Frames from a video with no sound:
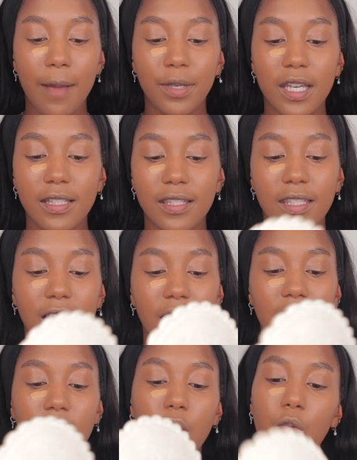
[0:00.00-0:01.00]
I'm
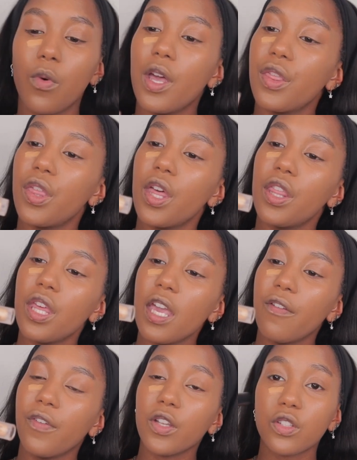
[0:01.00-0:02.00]
concealing with
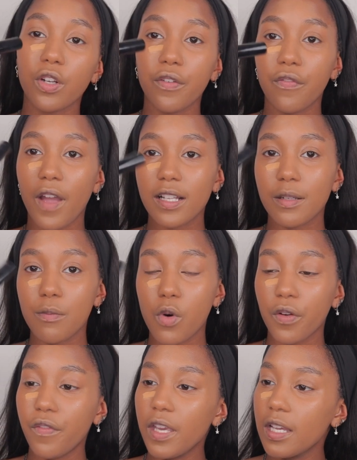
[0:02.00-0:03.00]
the Filter Effect
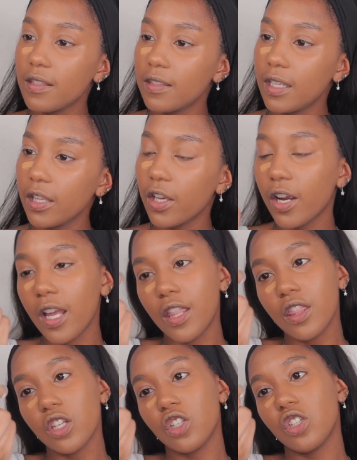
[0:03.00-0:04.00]
Morphe concealer
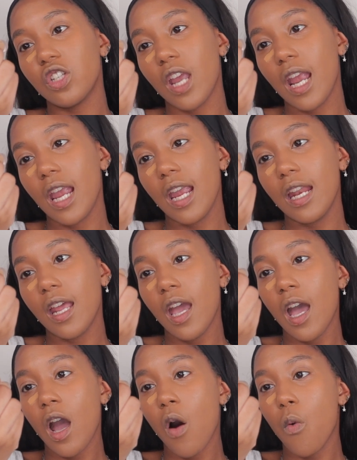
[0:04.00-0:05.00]
in the shade
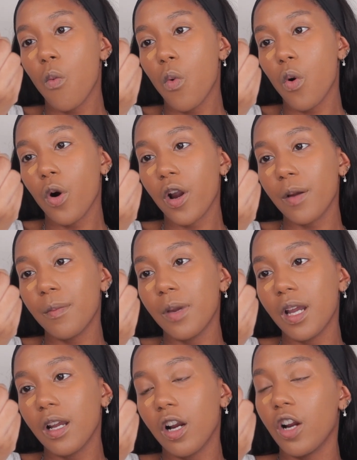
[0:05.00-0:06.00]

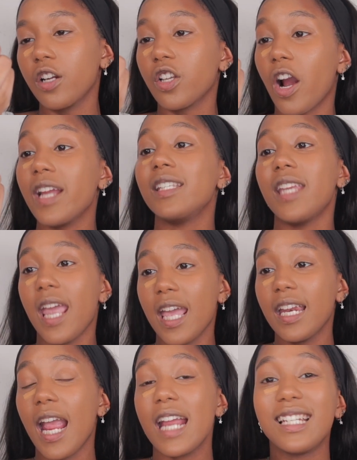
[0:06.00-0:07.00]
Tan
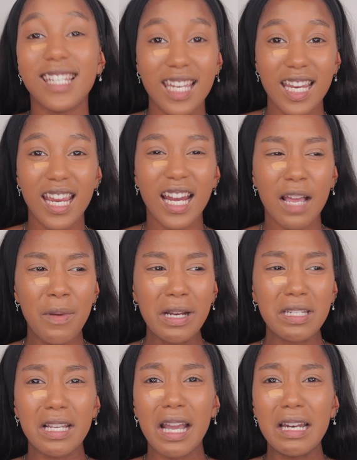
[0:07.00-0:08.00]
18. I'm
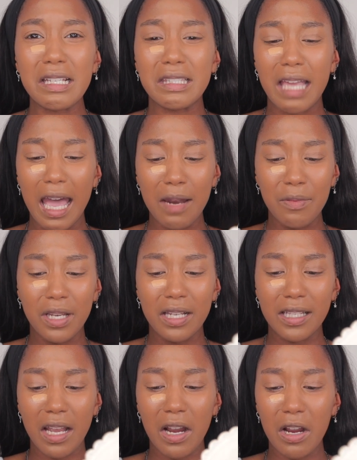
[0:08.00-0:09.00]
actually kind of sad
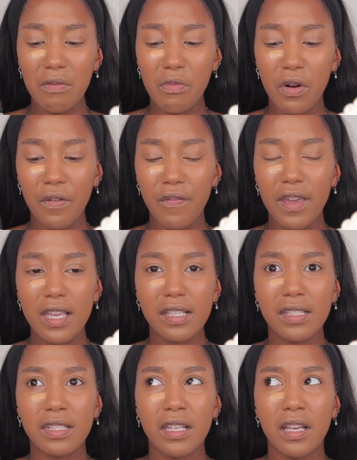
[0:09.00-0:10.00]
because I heard
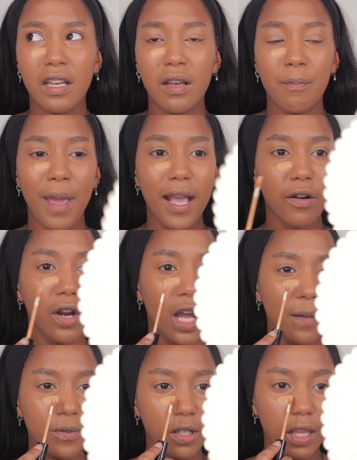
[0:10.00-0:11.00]
Morphe's
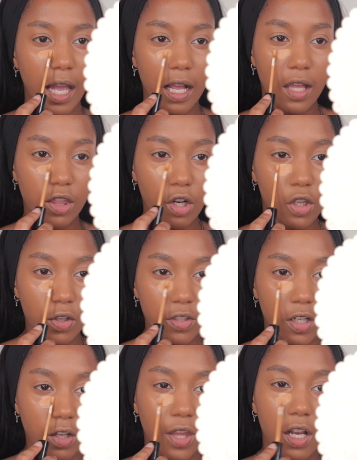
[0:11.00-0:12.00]
bankrupt, or like they
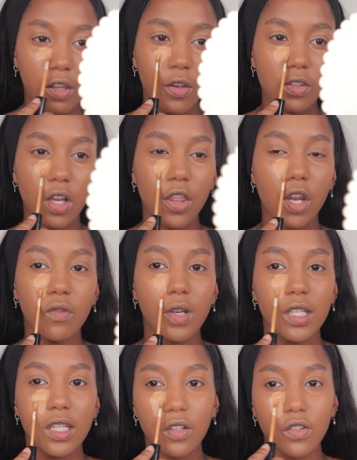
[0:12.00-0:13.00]
closed all their
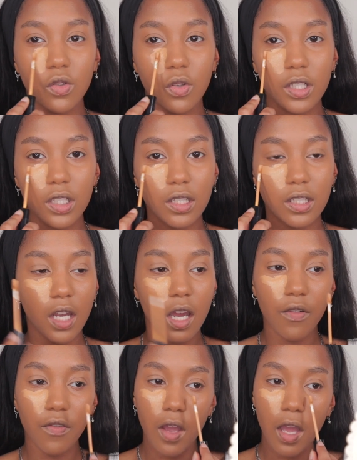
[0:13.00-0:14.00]
retail stores and
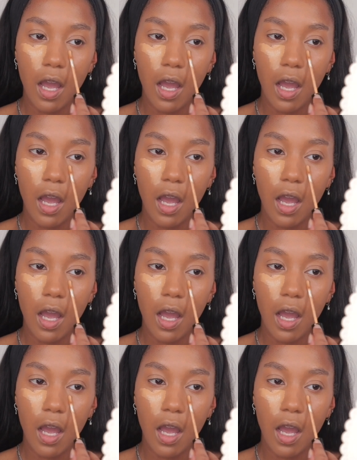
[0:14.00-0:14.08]
stuff,